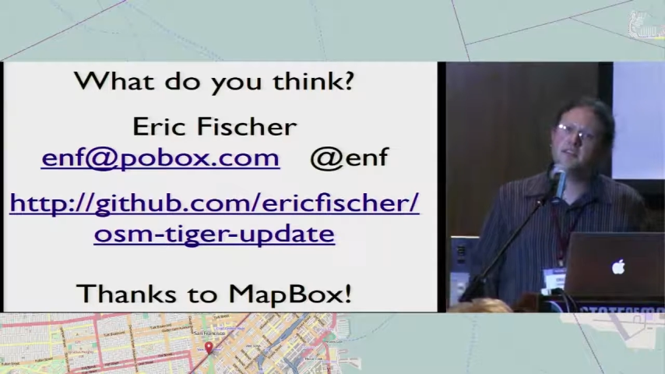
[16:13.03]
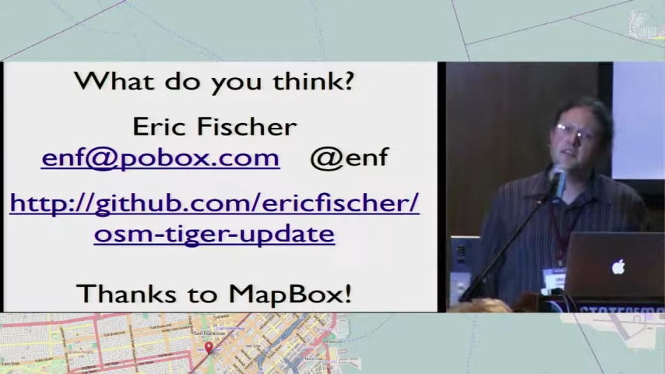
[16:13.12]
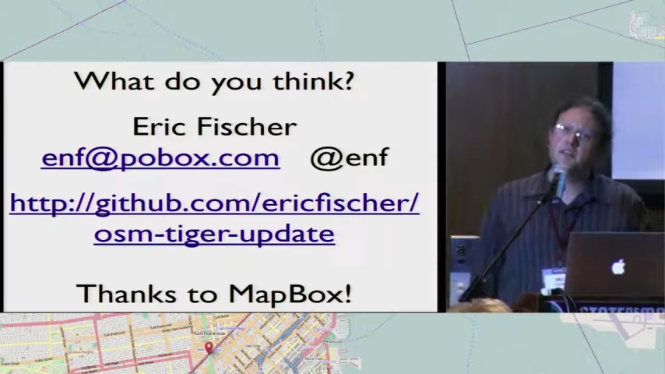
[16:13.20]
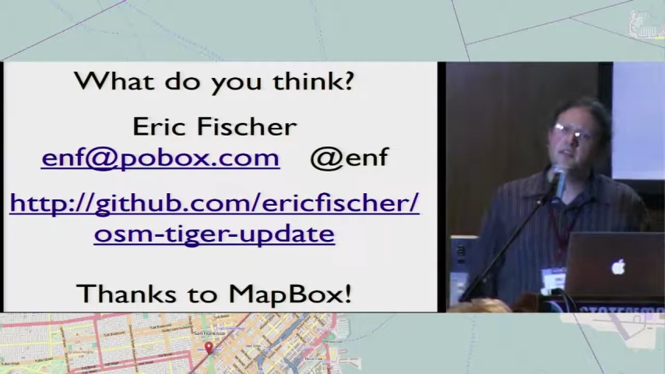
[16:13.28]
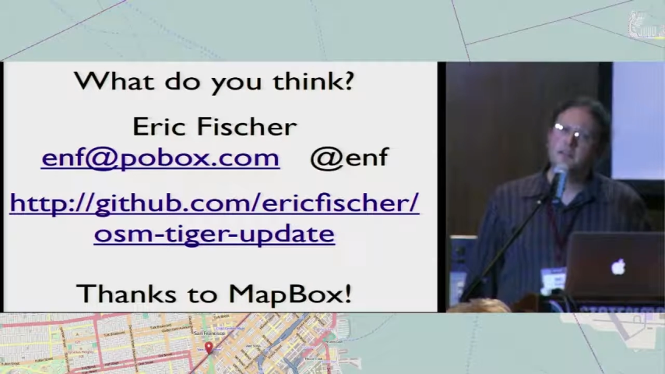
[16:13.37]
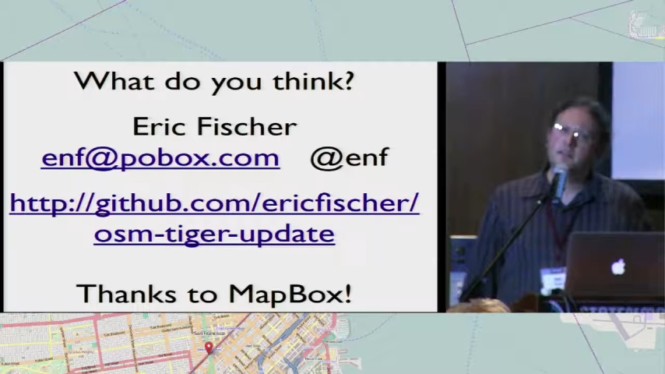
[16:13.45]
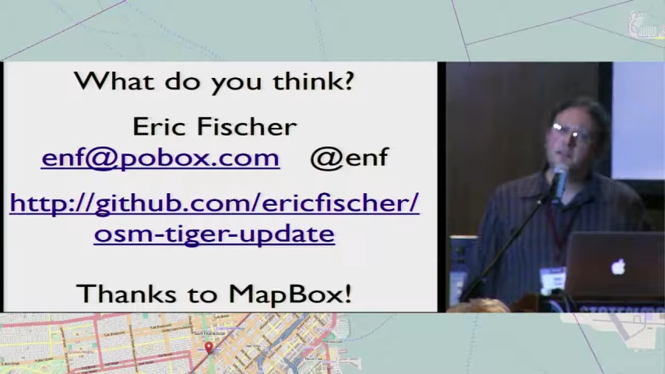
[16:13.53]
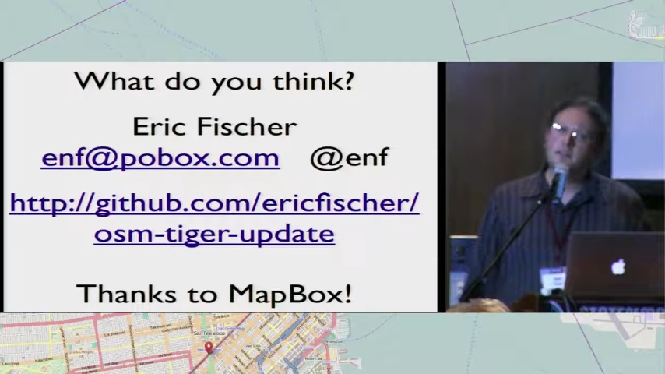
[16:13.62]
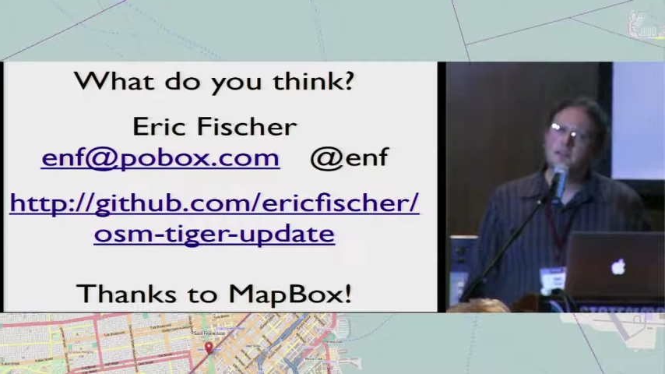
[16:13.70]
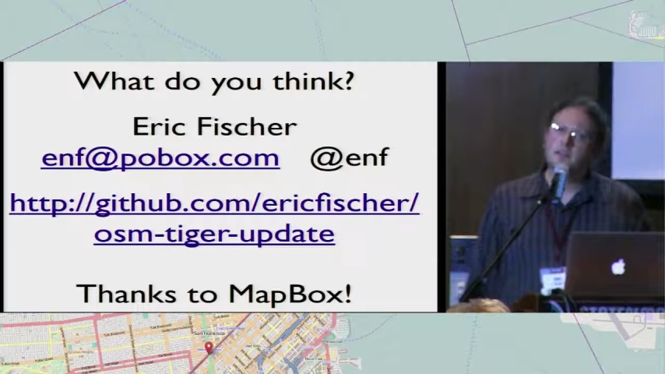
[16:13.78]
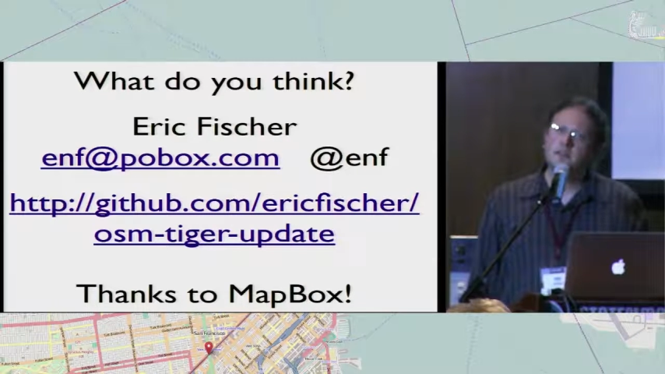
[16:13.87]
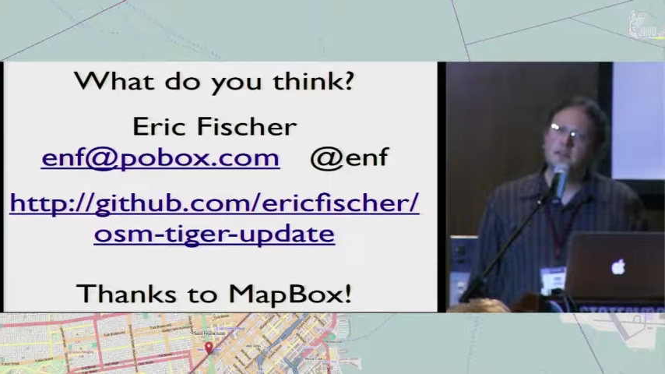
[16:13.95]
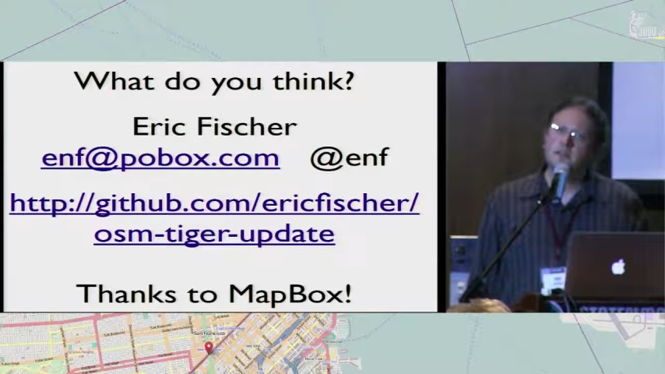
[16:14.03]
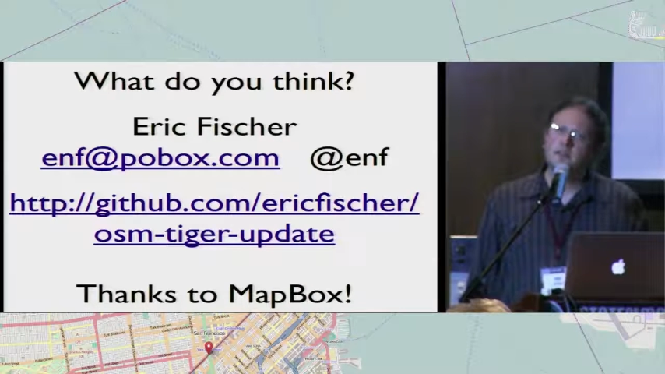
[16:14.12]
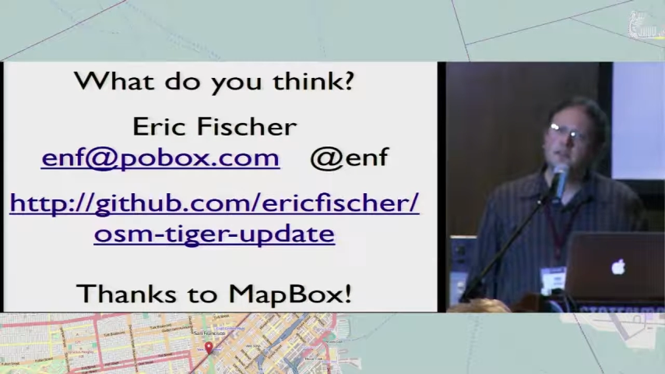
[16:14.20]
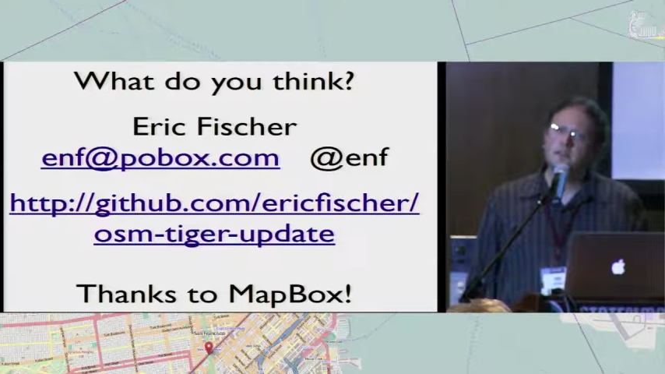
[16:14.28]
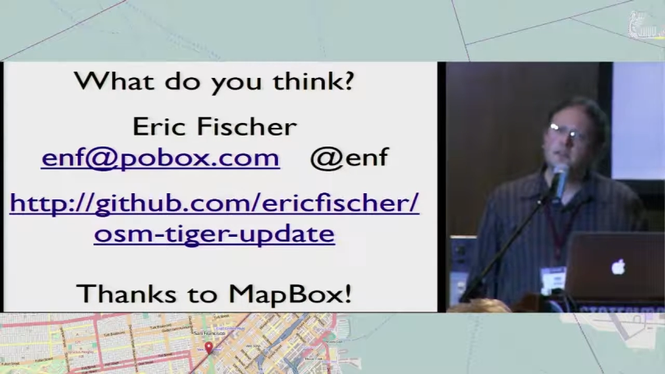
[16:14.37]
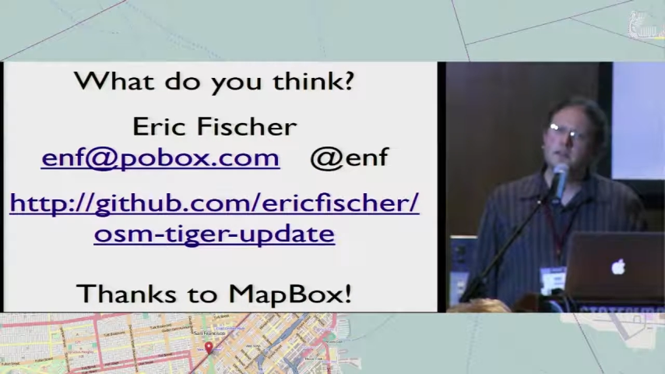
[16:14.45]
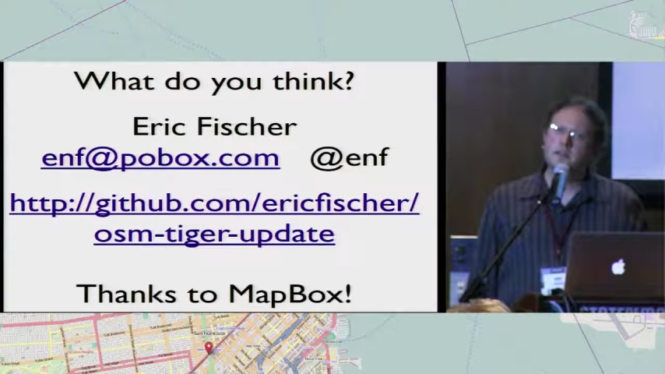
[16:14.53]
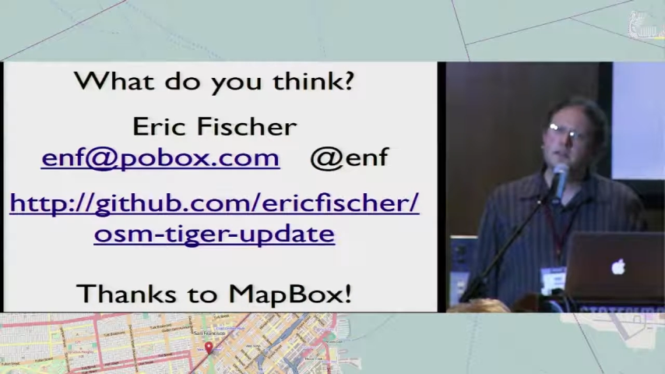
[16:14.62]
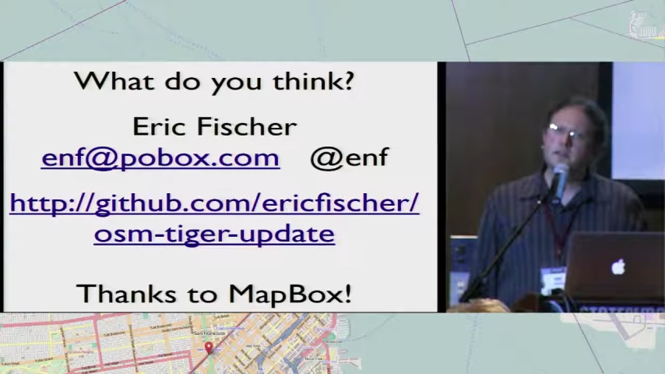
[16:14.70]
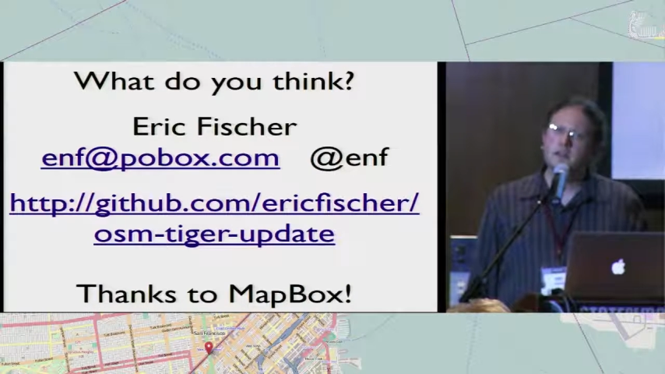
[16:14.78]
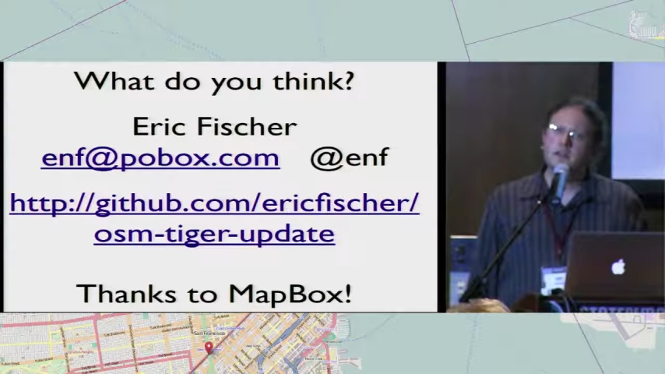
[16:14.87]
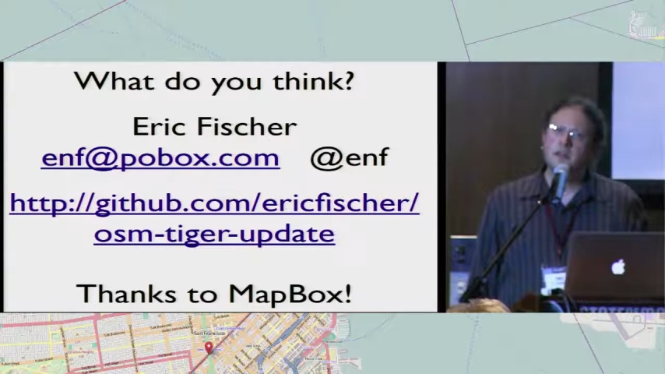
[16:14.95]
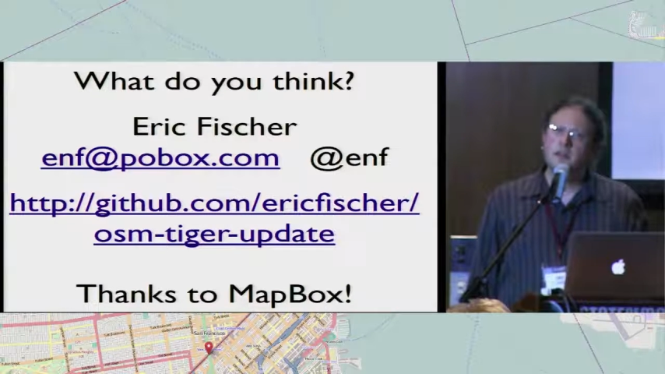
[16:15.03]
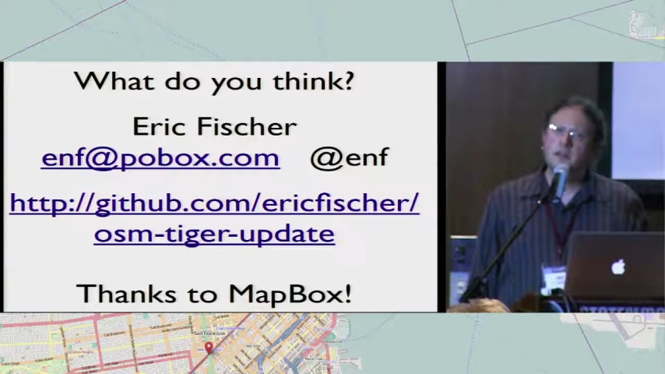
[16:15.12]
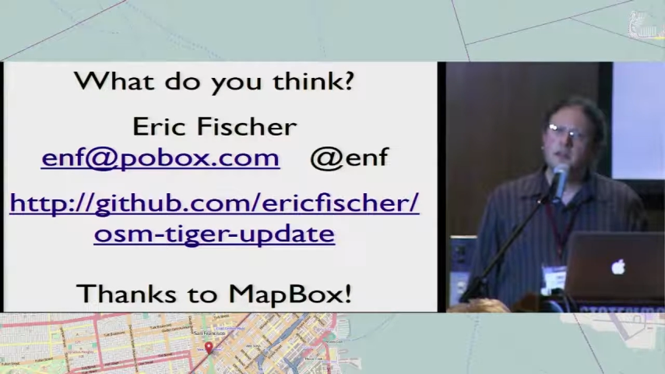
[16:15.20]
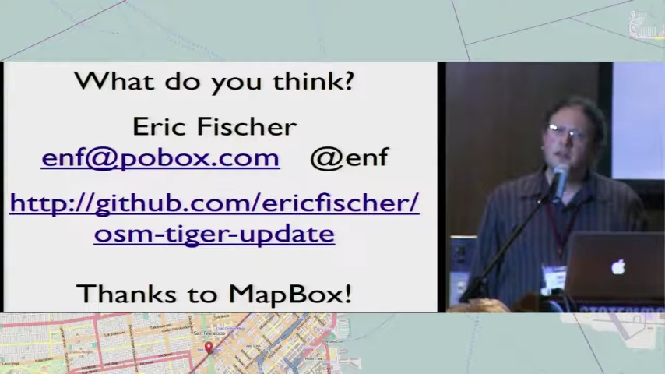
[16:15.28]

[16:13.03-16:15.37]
(silence)